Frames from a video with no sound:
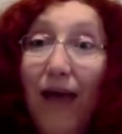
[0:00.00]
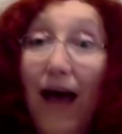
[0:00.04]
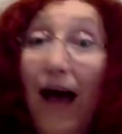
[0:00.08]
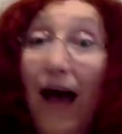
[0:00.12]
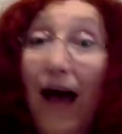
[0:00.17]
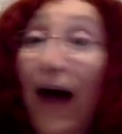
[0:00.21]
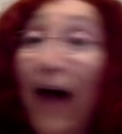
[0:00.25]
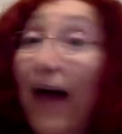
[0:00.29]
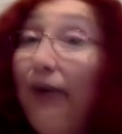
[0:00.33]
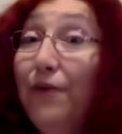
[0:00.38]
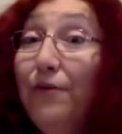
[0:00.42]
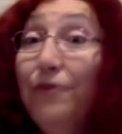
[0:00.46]

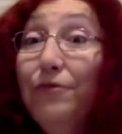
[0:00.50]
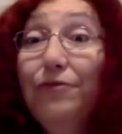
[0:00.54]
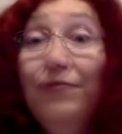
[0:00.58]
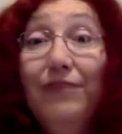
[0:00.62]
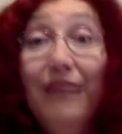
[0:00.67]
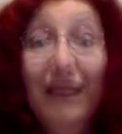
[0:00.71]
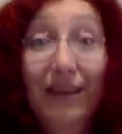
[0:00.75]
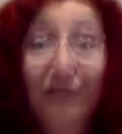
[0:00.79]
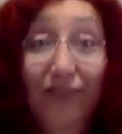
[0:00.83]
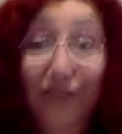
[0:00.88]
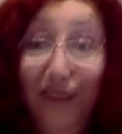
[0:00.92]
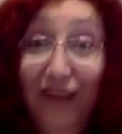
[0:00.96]
I don't do
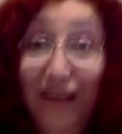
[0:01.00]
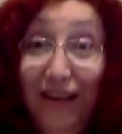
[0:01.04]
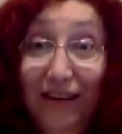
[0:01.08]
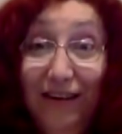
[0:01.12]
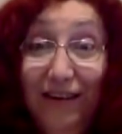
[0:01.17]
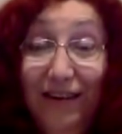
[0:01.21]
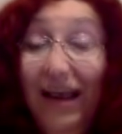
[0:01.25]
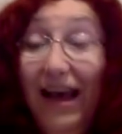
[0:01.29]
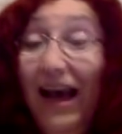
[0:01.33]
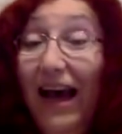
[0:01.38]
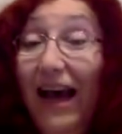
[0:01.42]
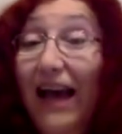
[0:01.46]
that shit.
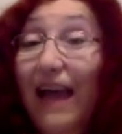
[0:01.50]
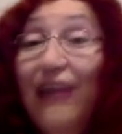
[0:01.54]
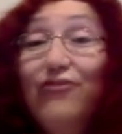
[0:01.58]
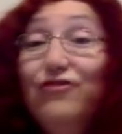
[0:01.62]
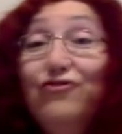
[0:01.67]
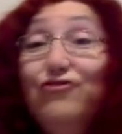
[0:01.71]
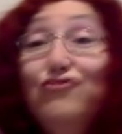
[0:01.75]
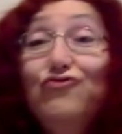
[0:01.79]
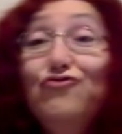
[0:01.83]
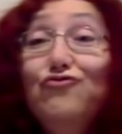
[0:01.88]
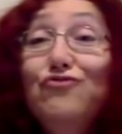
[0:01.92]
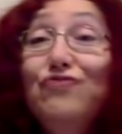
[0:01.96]
I
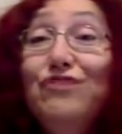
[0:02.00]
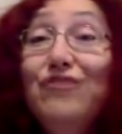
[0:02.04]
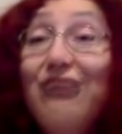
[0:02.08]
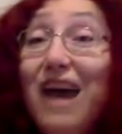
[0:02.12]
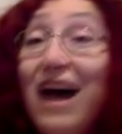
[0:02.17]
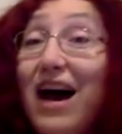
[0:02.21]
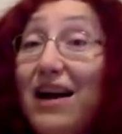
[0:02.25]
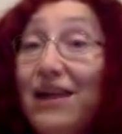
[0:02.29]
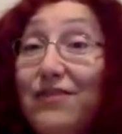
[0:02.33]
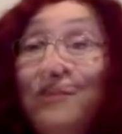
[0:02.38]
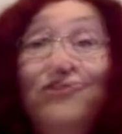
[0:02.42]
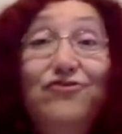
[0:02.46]
do
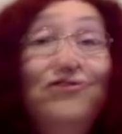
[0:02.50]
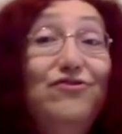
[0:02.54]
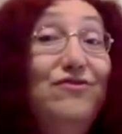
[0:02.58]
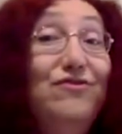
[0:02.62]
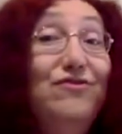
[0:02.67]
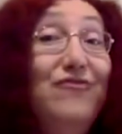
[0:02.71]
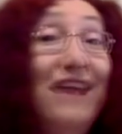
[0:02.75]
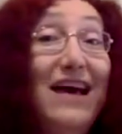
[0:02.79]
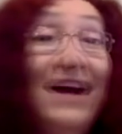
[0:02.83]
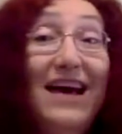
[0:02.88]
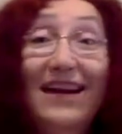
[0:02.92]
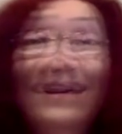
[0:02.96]
not do
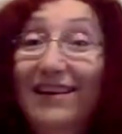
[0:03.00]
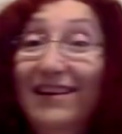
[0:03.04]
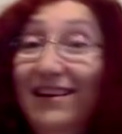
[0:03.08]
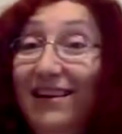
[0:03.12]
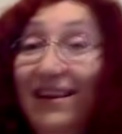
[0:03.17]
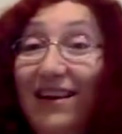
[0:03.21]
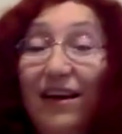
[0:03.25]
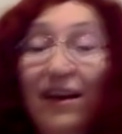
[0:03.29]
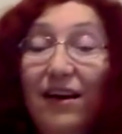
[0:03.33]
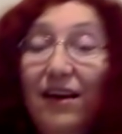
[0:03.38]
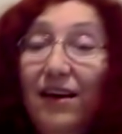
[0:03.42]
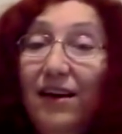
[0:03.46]
that.
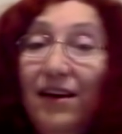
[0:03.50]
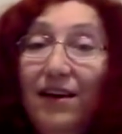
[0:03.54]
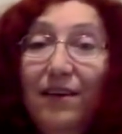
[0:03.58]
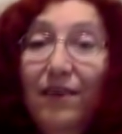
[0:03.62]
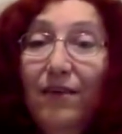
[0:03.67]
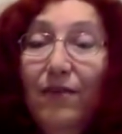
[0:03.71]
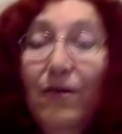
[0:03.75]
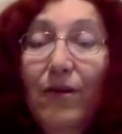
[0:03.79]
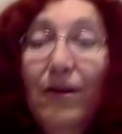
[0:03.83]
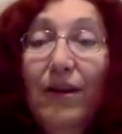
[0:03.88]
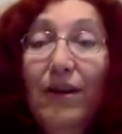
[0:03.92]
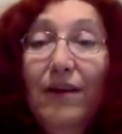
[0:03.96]
Uh-uh.
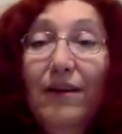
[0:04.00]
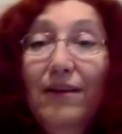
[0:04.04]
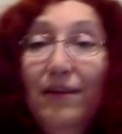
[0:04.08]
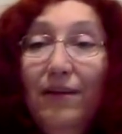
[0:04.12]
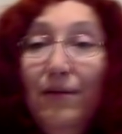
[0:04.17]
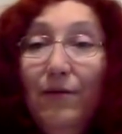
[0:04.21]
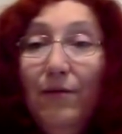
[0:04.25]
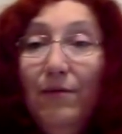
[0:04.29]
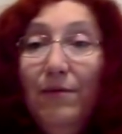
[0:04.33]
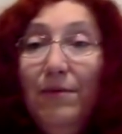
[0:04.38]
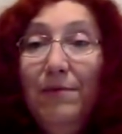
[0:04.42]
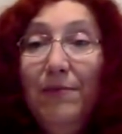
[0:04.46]
When, a de
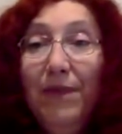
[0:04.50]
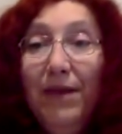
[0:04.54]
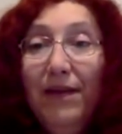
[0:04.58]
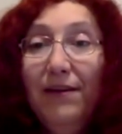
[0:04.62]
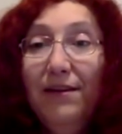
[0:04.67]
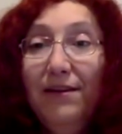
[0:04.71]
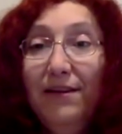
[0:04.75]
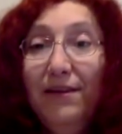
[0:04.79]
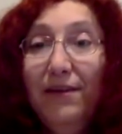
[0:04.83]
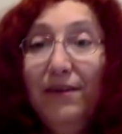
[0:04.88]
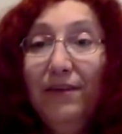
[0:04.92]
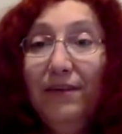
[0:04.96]
when we make a
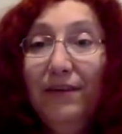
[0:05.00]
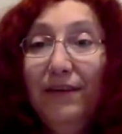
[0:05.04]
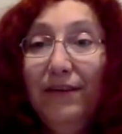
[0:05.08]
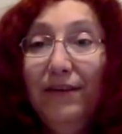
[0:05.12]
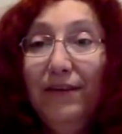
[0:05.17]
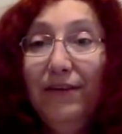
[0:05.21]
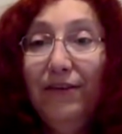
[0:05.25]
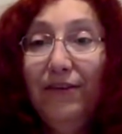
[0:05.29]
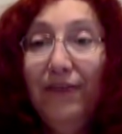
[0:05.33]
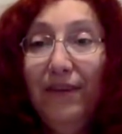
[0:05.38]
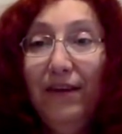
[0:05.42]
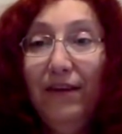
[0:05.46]
deal,
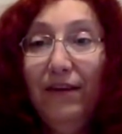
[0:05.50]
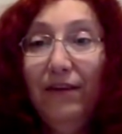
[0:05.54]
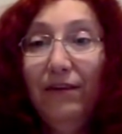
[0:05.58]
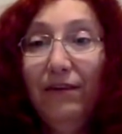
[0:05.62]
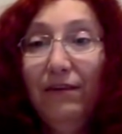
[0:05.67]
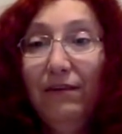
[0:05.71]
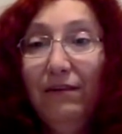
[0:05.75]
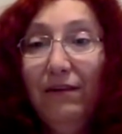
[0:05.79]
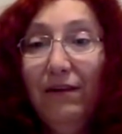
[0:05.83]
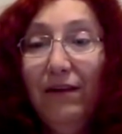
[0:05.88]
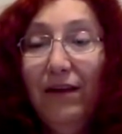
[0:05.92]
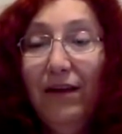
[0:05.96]
deal's a deal.
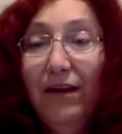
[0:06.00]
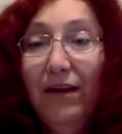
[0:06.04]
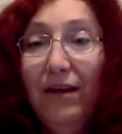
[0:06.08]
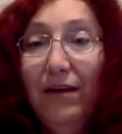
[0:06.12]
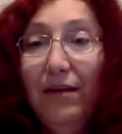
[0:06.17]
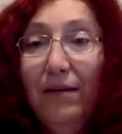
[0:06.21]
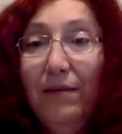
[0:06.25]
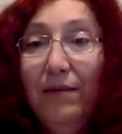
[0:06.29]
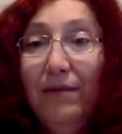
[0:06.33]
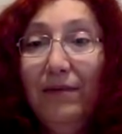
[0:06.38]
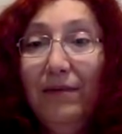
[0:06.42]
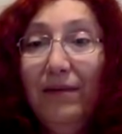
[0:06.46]

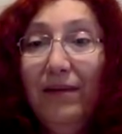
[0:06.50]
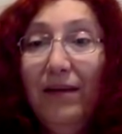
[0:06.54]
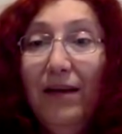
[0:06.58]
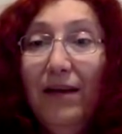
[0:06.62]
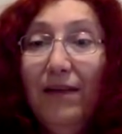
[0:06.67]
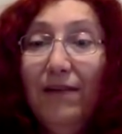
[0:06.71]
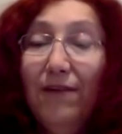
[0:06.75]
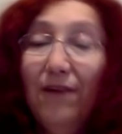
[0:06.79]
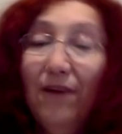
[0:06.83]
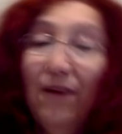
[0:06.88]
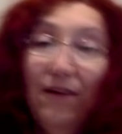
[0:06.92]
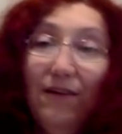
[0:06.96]
And
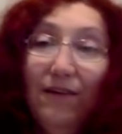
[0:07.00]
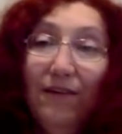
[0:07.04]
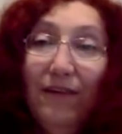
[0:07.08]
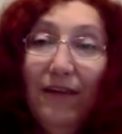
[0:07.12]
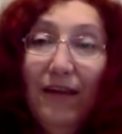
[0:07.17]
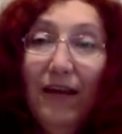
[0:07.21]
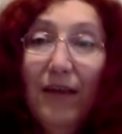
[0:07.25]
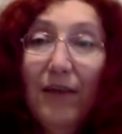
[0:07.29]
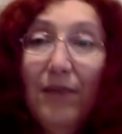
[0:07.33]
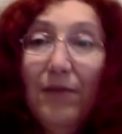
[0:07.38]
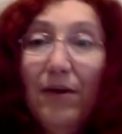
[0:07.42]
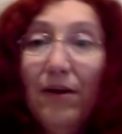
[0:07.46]
besides,
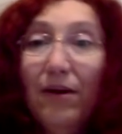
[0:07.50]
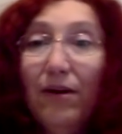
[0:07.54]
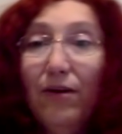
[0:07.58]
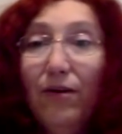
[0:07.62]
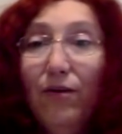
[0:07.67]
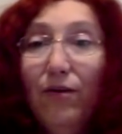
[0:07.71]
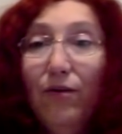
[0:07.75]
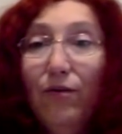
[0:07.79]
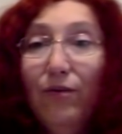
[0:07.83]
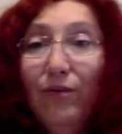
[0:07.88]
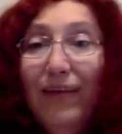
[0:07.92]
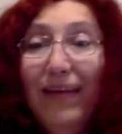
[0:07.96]
honestly, I'm not going
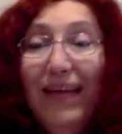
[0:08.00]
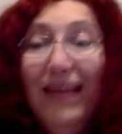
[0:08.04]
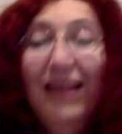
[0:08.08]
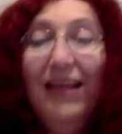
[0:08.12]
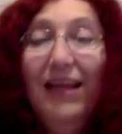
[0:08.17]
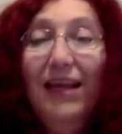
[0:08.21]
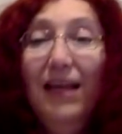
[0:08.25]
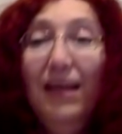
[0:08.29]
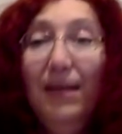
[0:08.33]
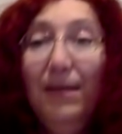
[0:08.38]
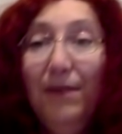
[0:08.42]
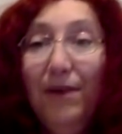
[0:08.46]
to hold any
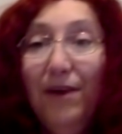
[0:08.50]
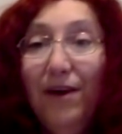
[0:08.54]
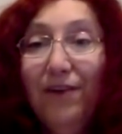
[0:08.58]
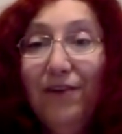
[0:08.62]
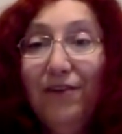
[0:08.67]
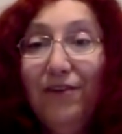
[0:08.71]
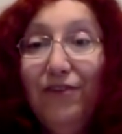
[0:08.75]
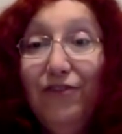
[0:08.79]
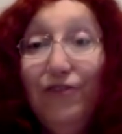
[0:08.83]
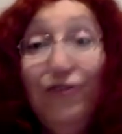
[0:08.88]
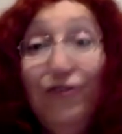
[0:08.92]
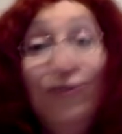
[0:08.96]
game
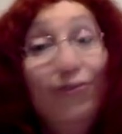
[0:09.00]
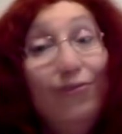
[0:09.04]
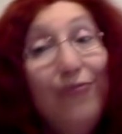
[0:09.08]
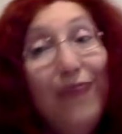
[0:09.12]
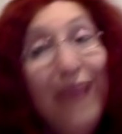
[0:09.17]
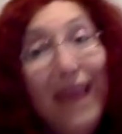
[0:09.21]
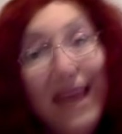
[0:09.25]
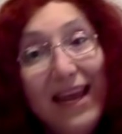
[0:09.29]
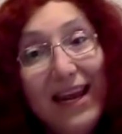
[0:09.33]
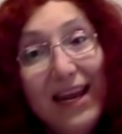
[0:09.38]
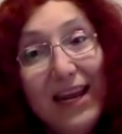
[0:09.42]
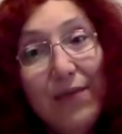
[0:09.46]
hostage to
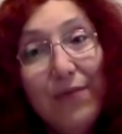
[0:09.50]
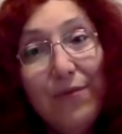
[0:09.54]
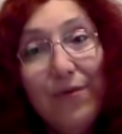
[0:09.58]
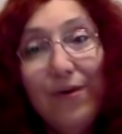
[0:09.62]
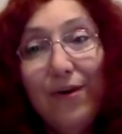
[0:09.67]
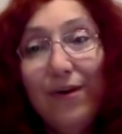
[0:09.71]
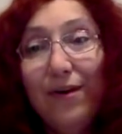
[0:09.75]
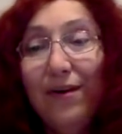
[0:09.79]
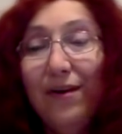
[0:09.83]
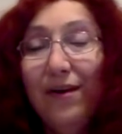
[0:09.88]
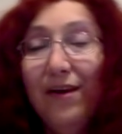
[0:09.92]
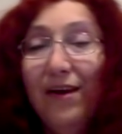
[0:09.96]

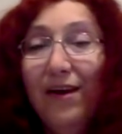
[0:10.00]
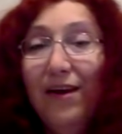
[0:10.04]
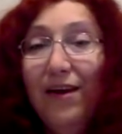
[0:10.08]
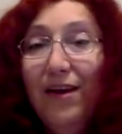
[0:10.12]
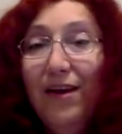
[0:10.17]
anyone